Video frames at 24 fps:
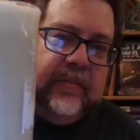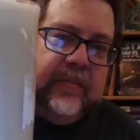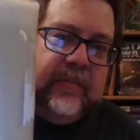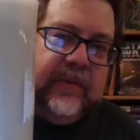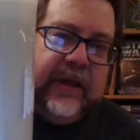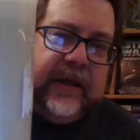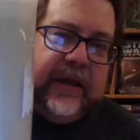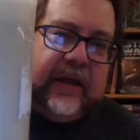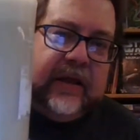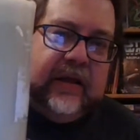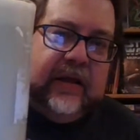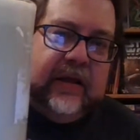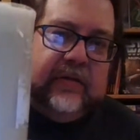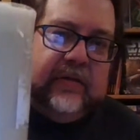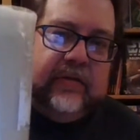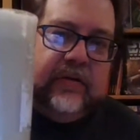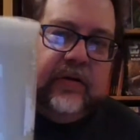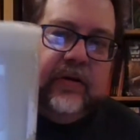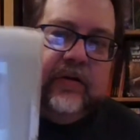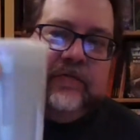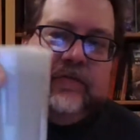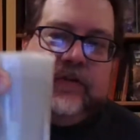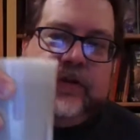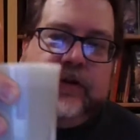like
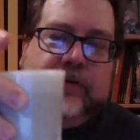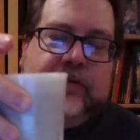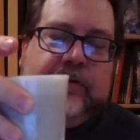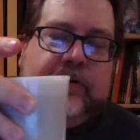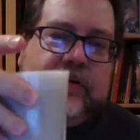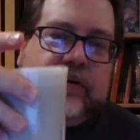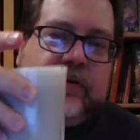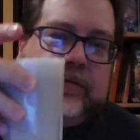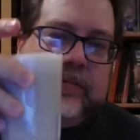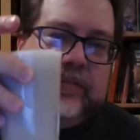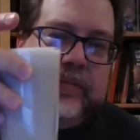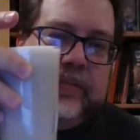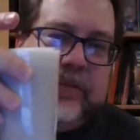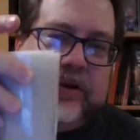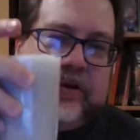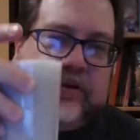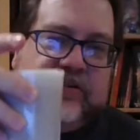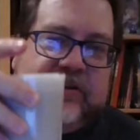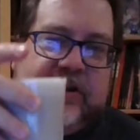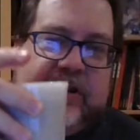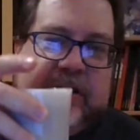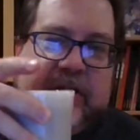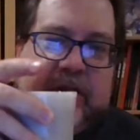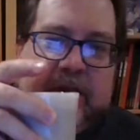a float or
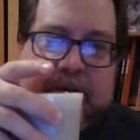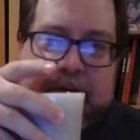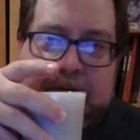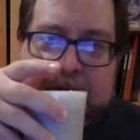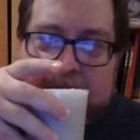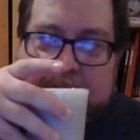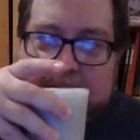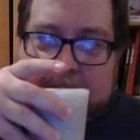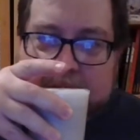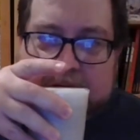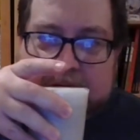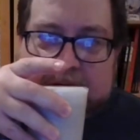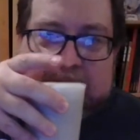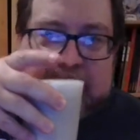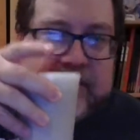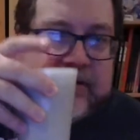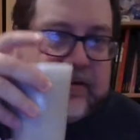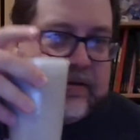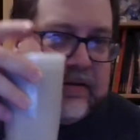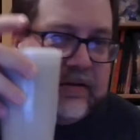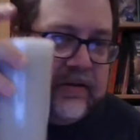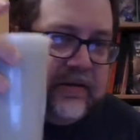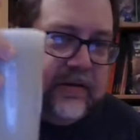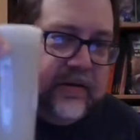milkshake, and
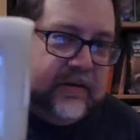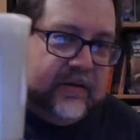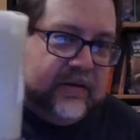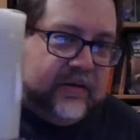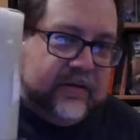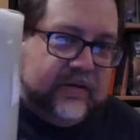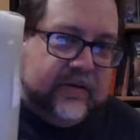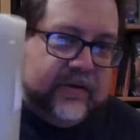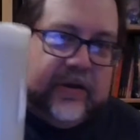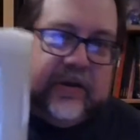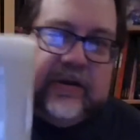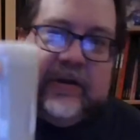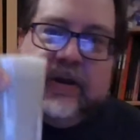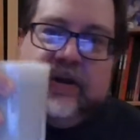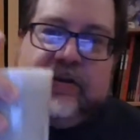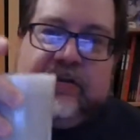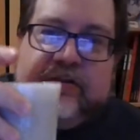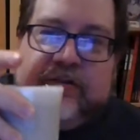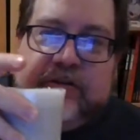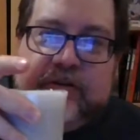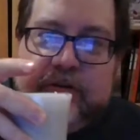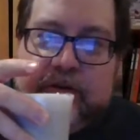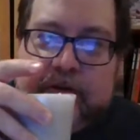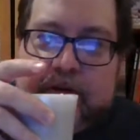well,
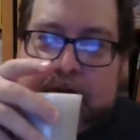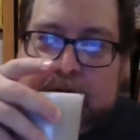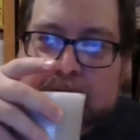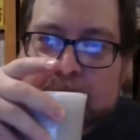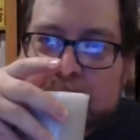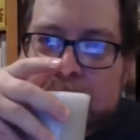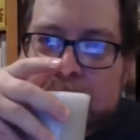here's to you.